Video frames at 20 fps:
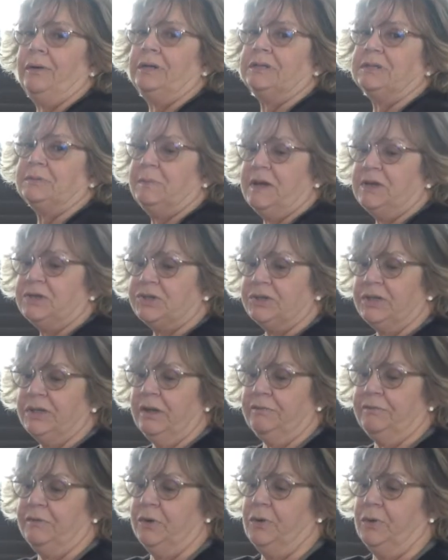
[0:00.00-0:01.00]
especially
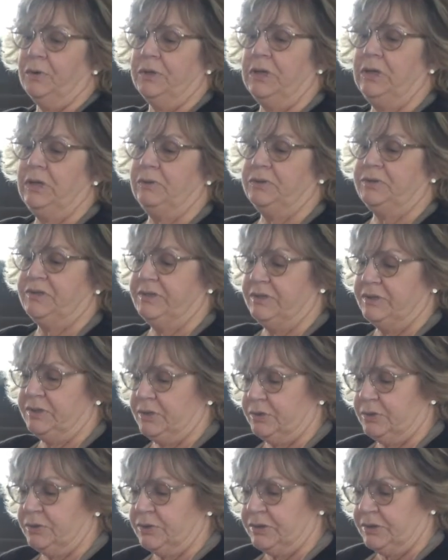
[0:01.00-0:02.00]
if you're going to use
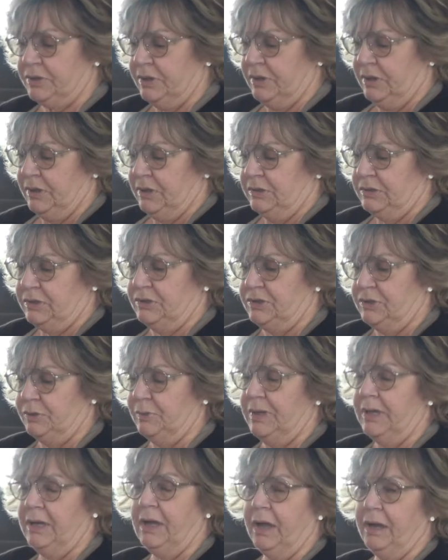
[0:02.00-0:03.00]
scissors to do
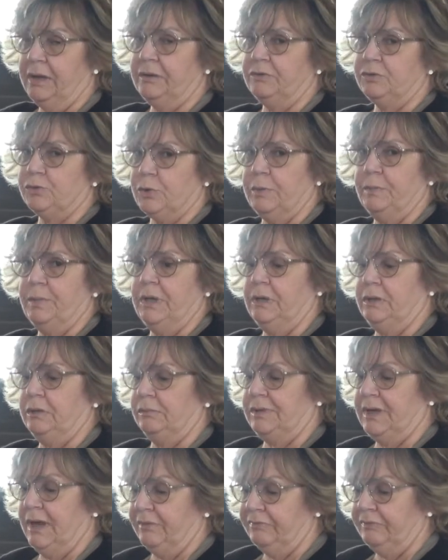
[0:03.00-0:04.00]
any kind of trimming, you
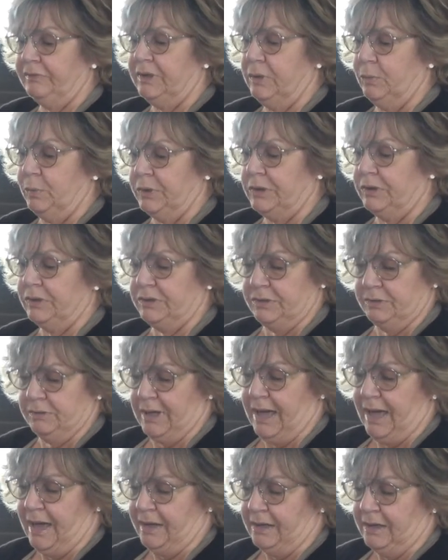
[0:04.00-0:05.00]
definitely want to do
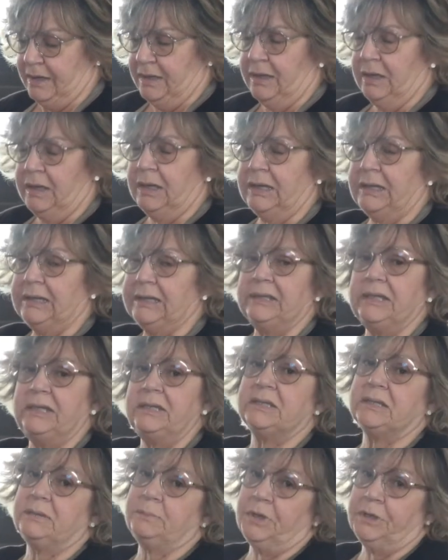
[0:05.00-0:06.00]
that at
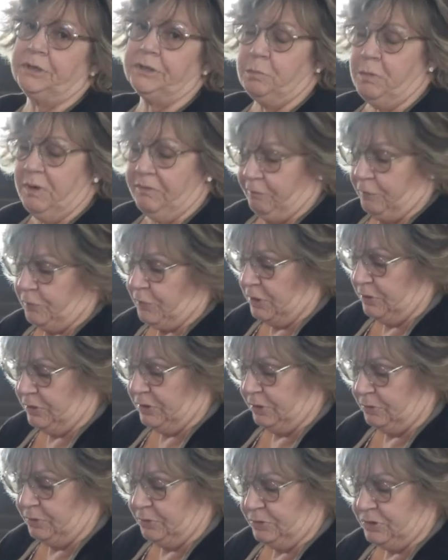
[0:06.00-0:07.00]
least a month before you
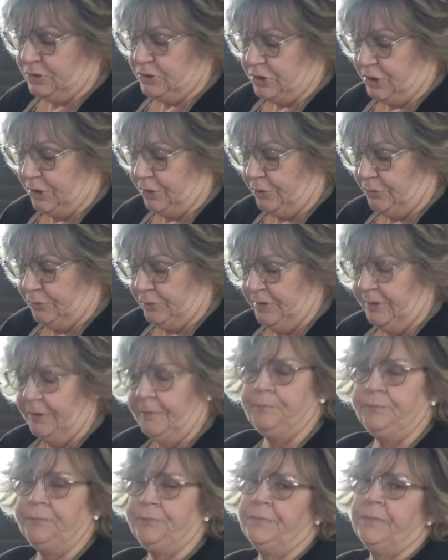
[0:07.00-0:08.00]
go to a show,
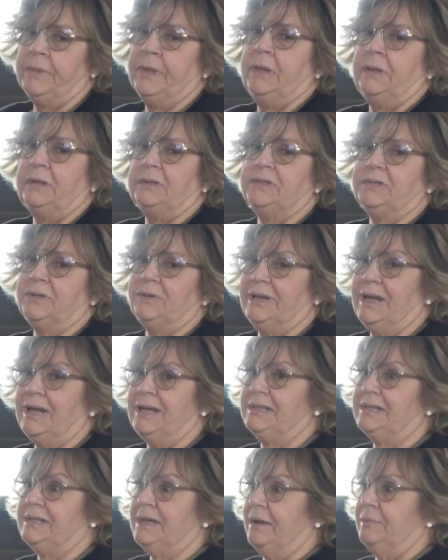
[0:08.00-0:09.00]
so it
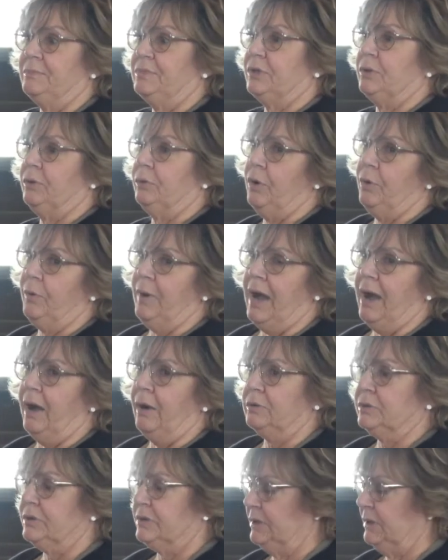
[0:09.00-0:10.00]
has time to grow
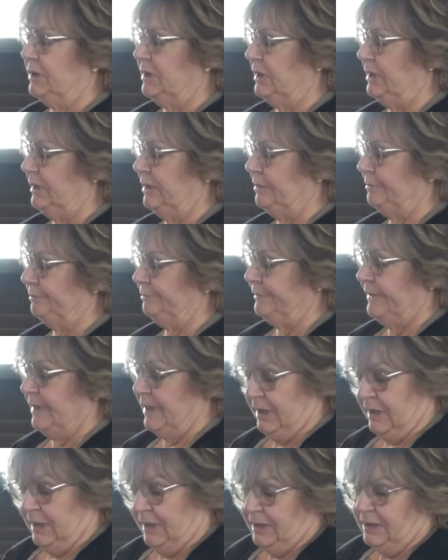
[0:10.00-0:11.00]
out, in
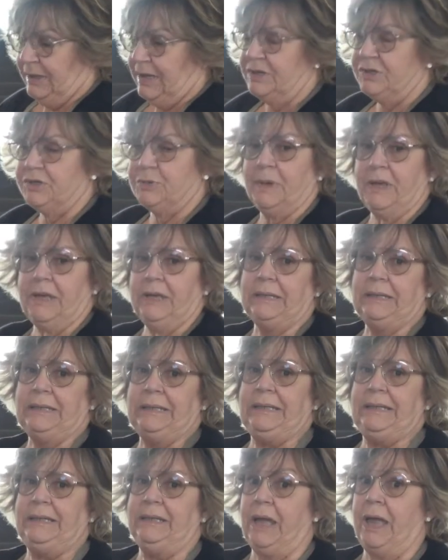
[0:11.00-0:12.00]
case you make
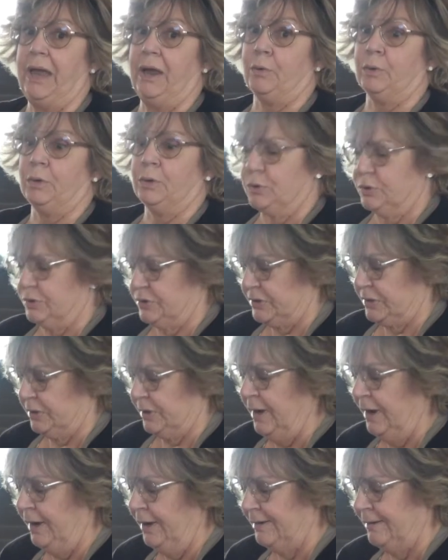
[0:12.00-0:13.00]
any errors
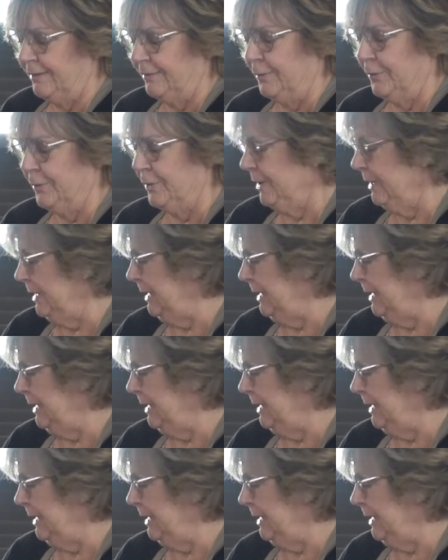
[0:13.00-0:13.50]
or